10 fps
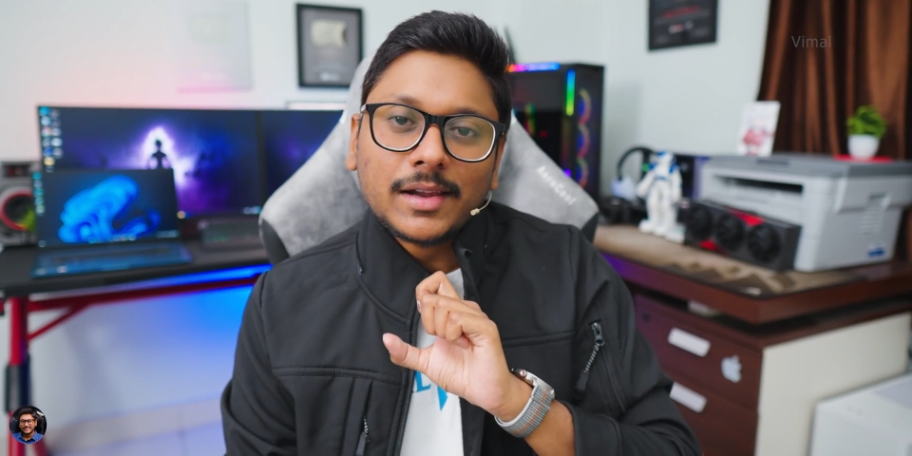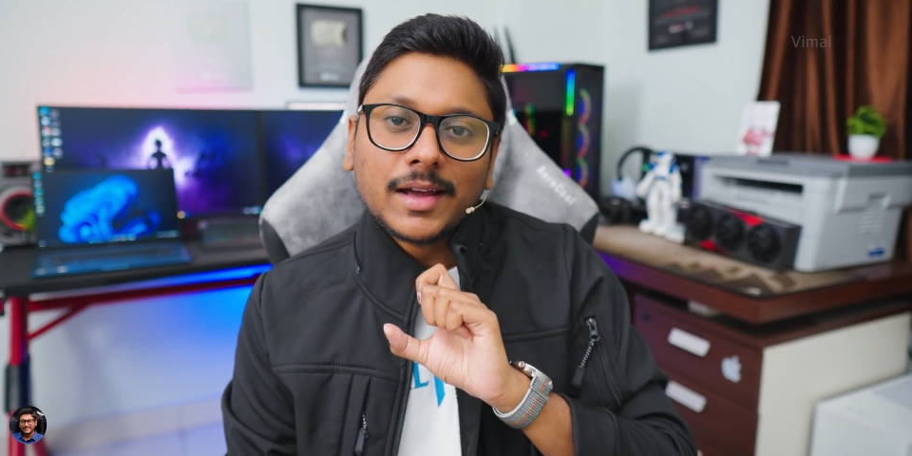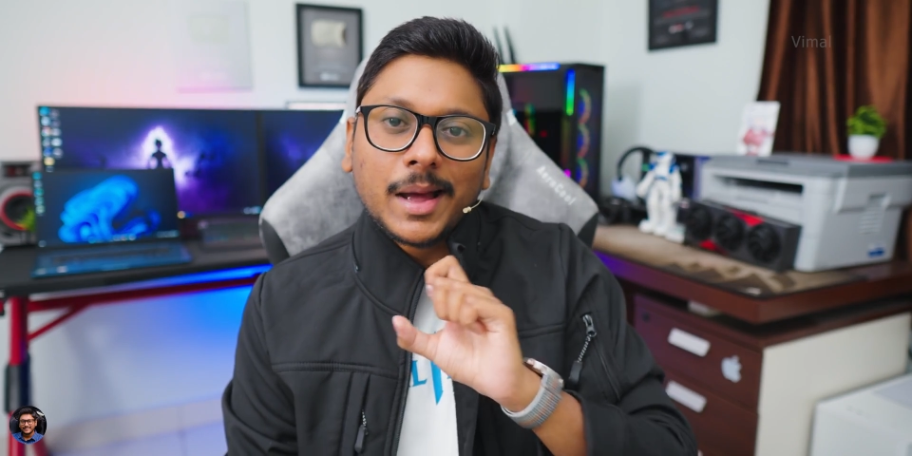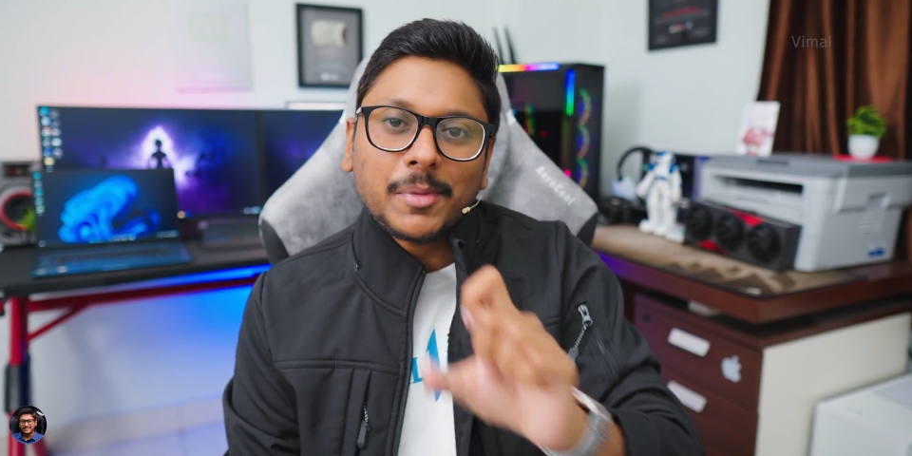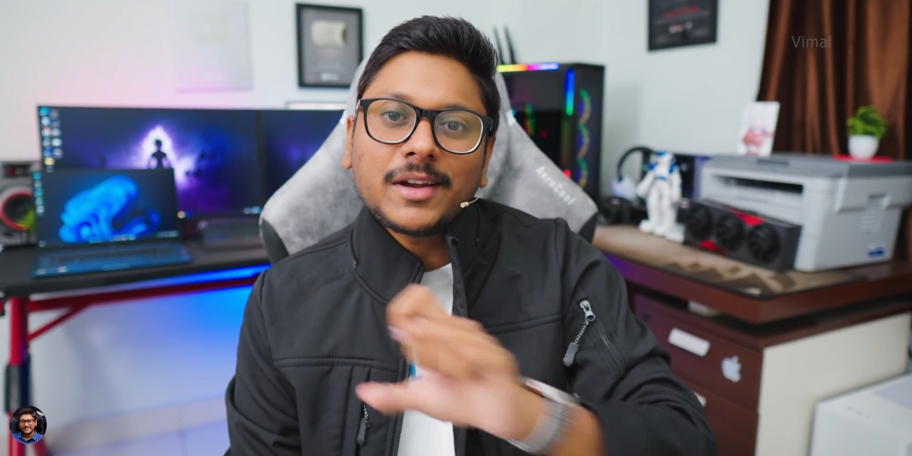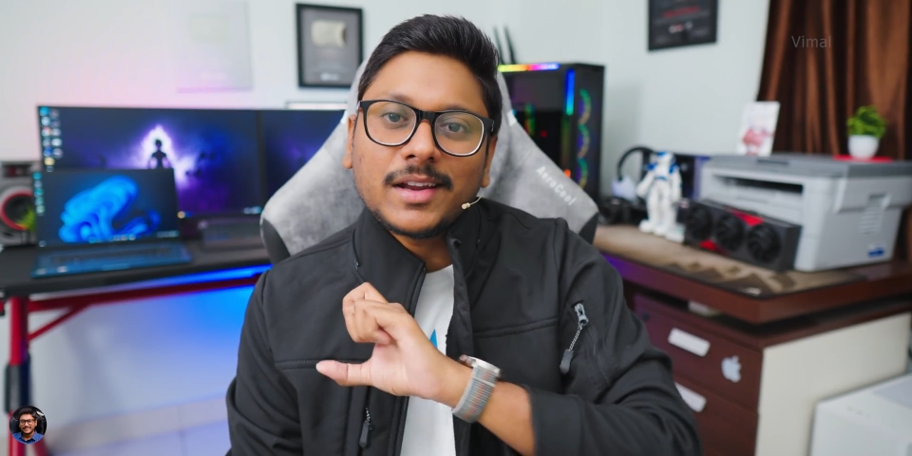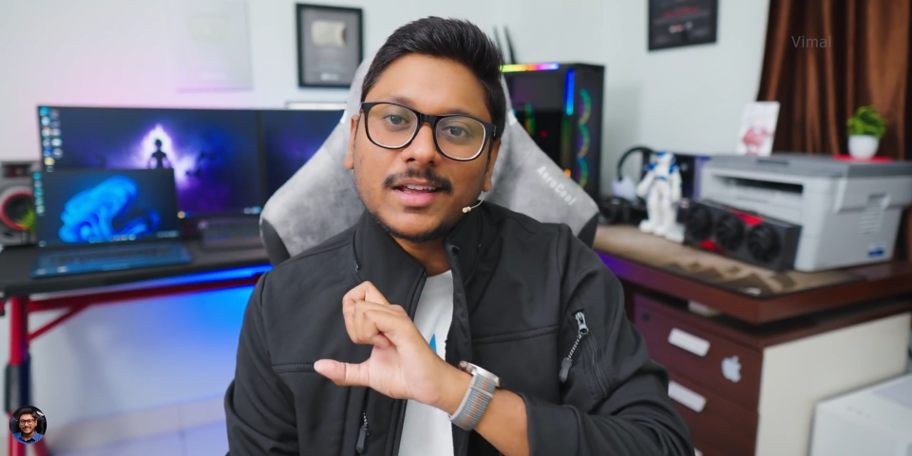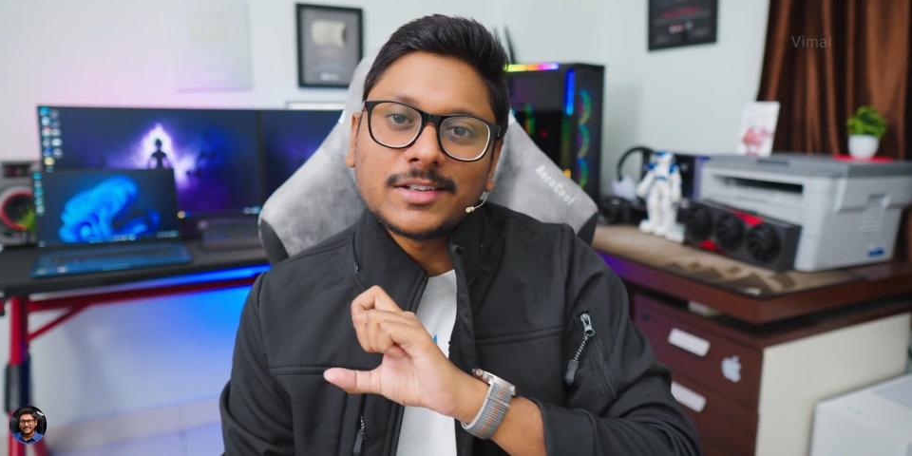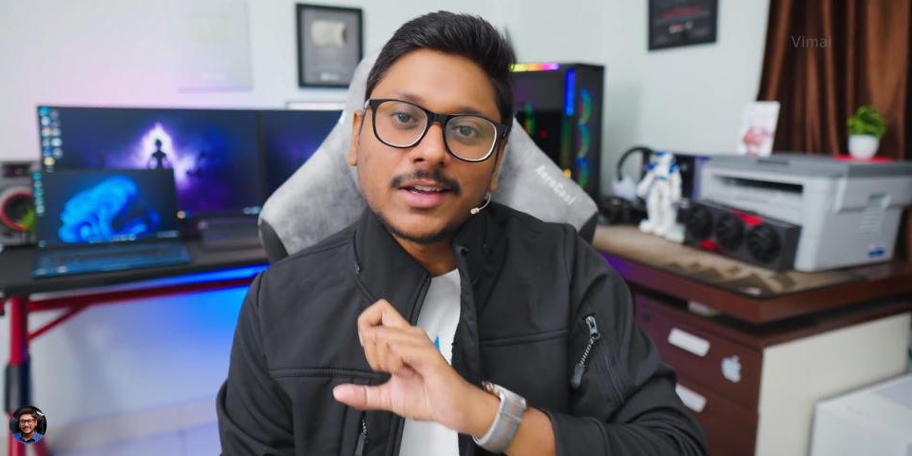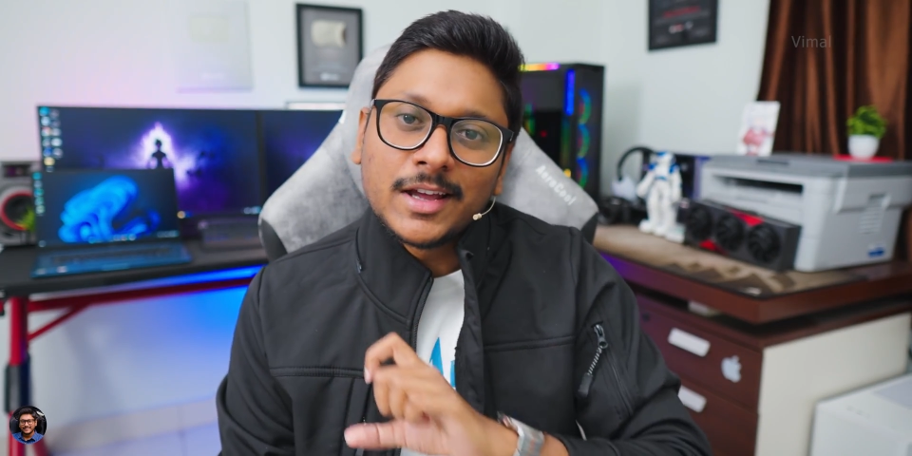color gamut
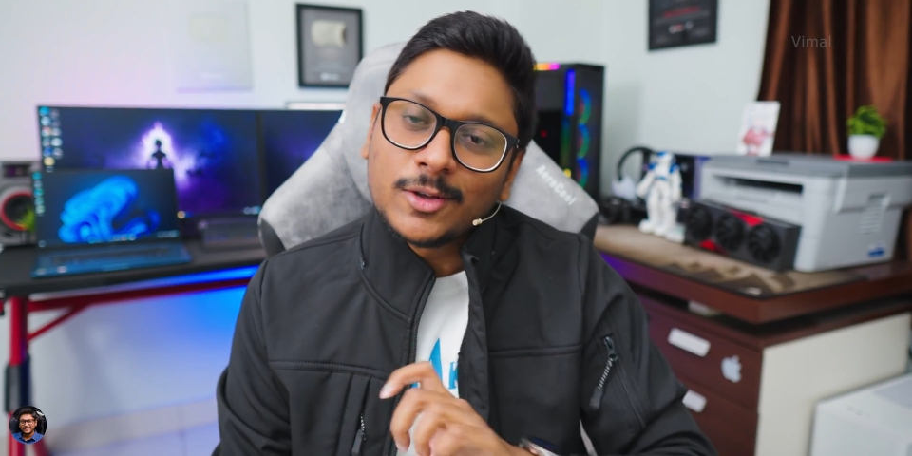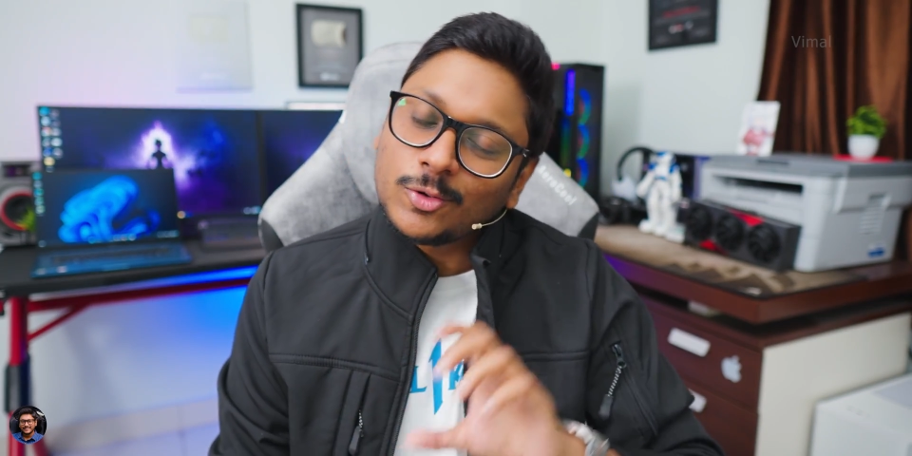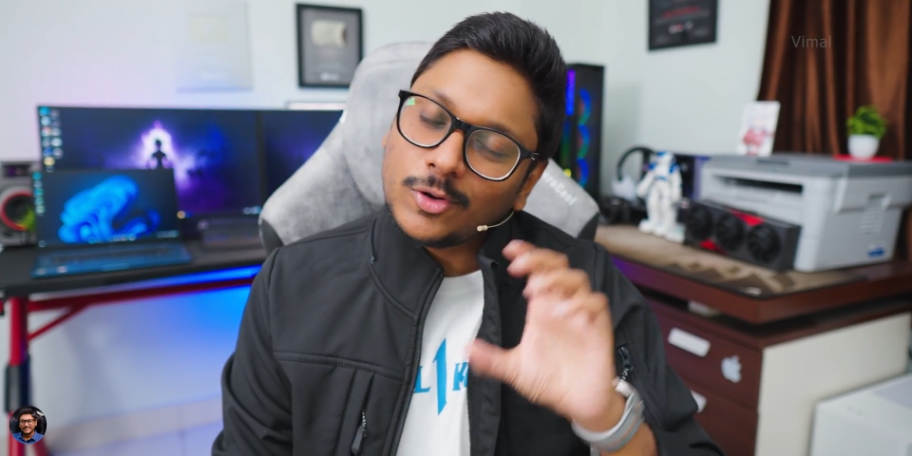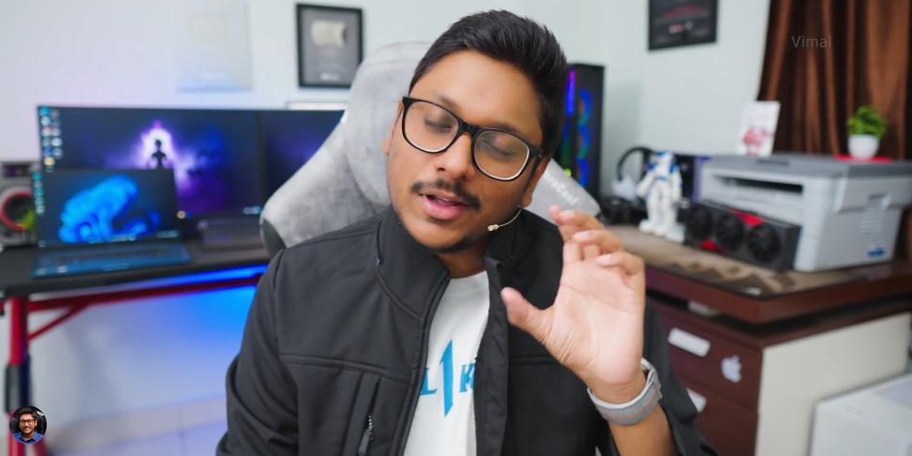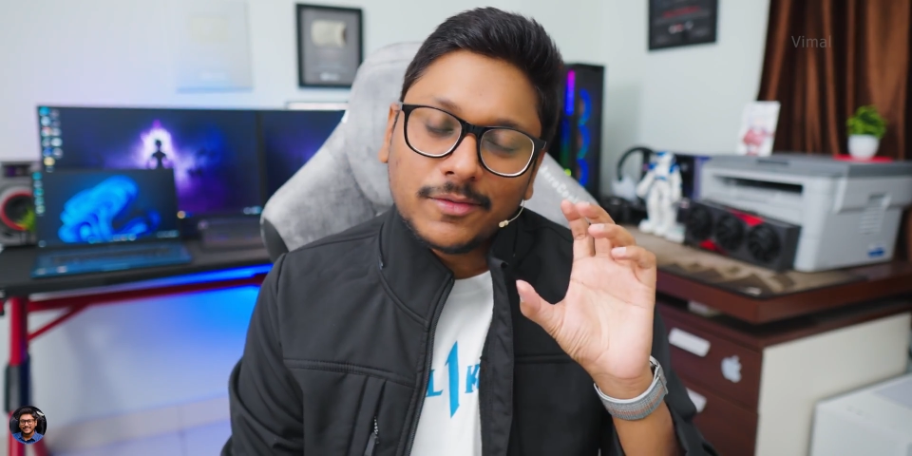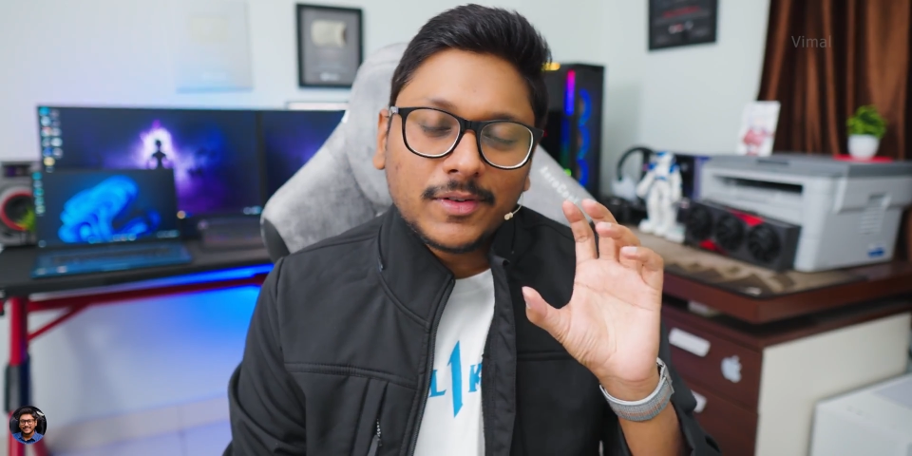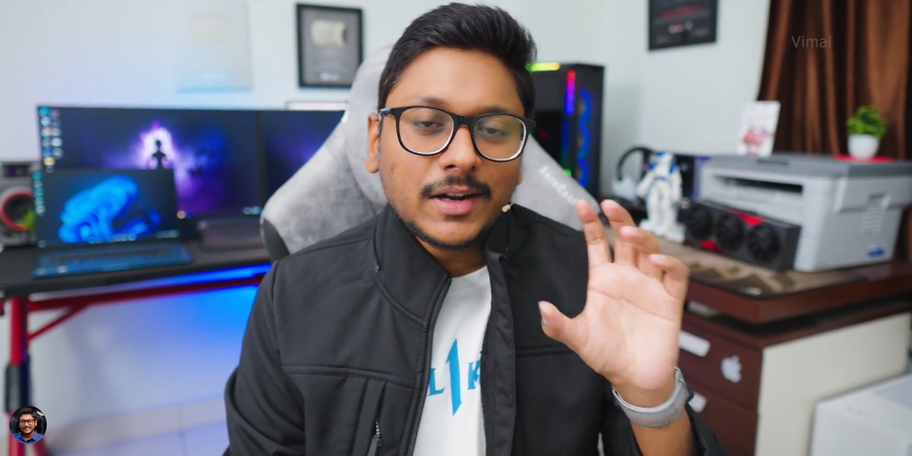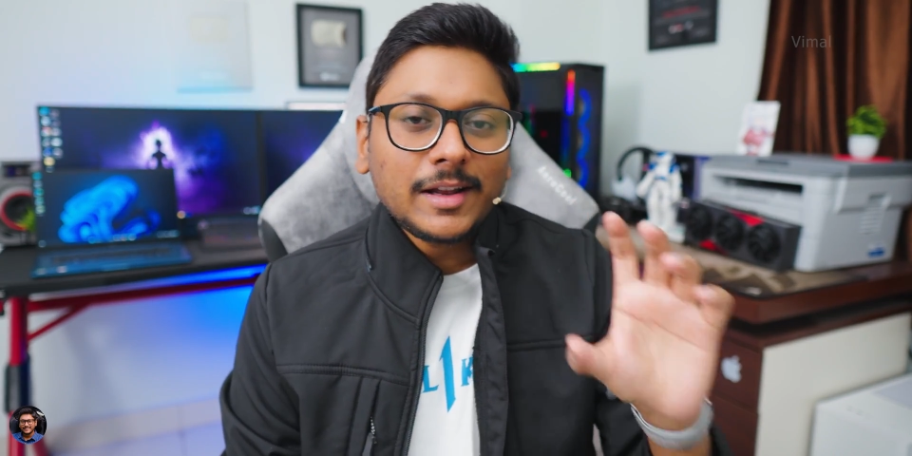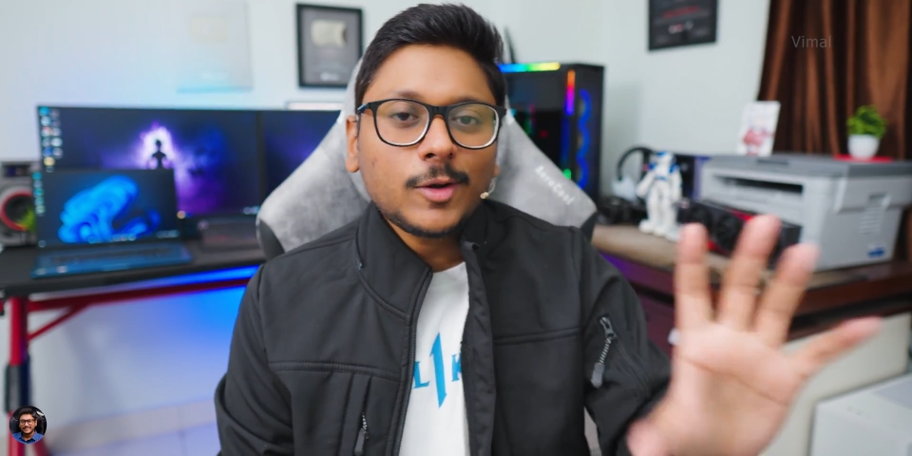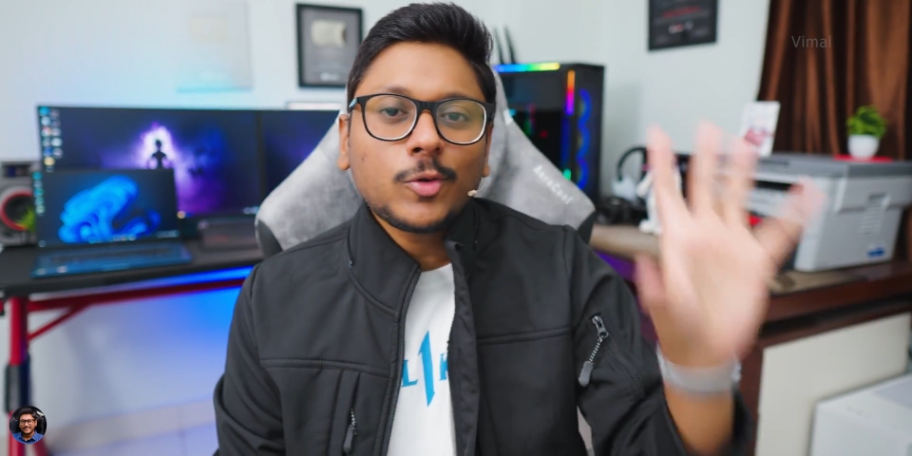range so definitely